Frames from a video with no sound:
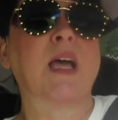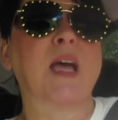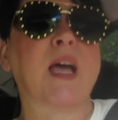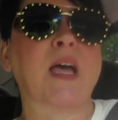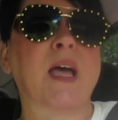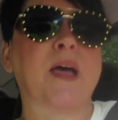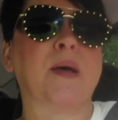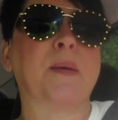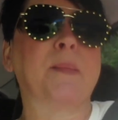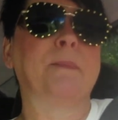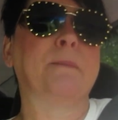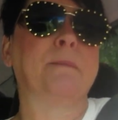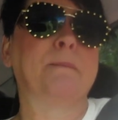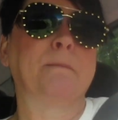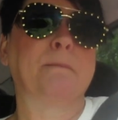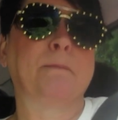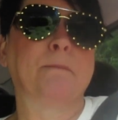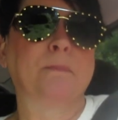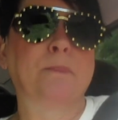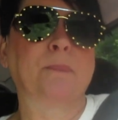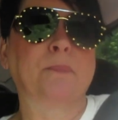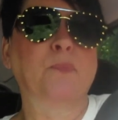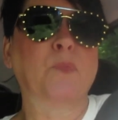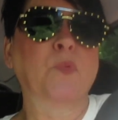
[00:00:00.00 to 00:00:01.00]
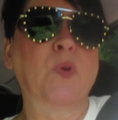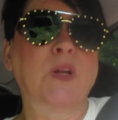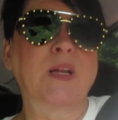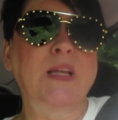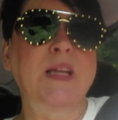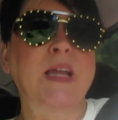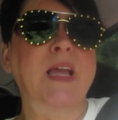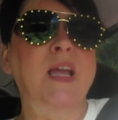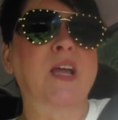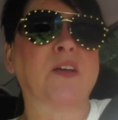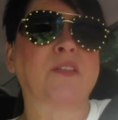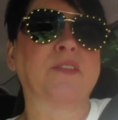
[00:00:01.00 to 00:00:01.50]
Um, really
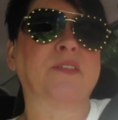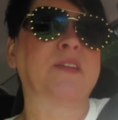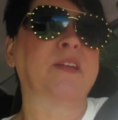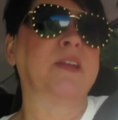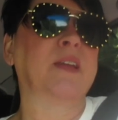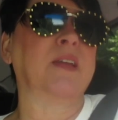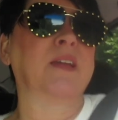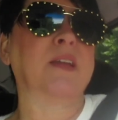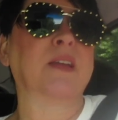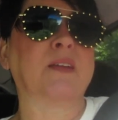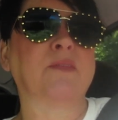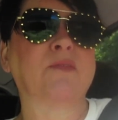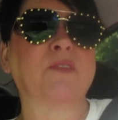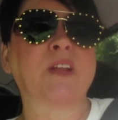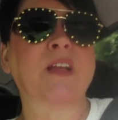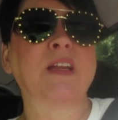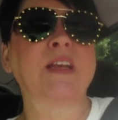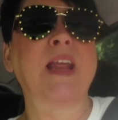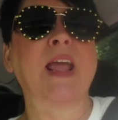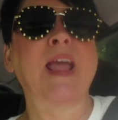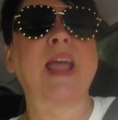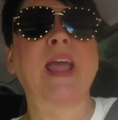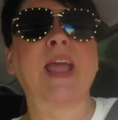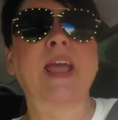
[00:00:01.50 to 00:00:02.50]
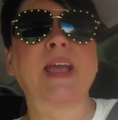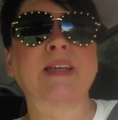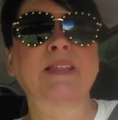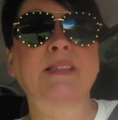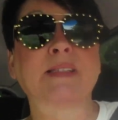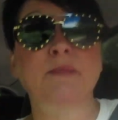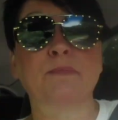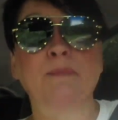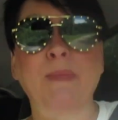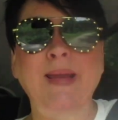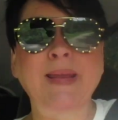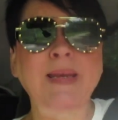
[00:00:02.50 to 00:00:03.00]
healthy. I've done
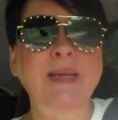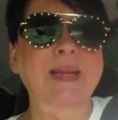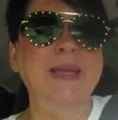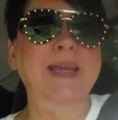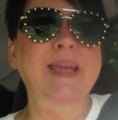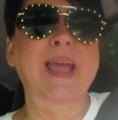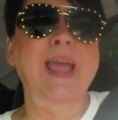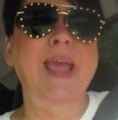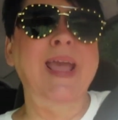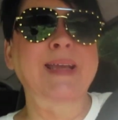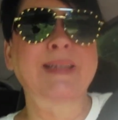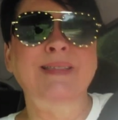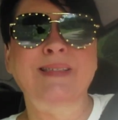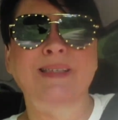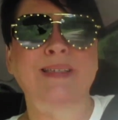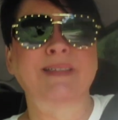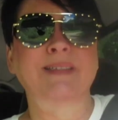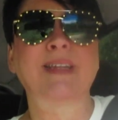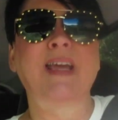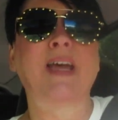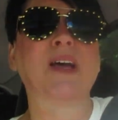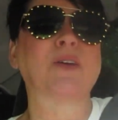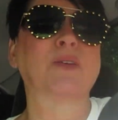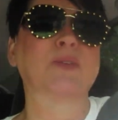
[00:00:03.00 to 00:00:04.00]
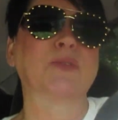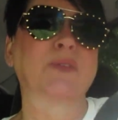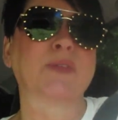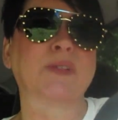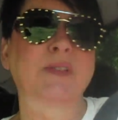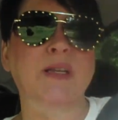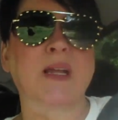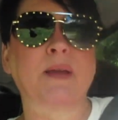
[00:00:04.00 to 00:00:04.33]
eggs, mainly eggs and toast.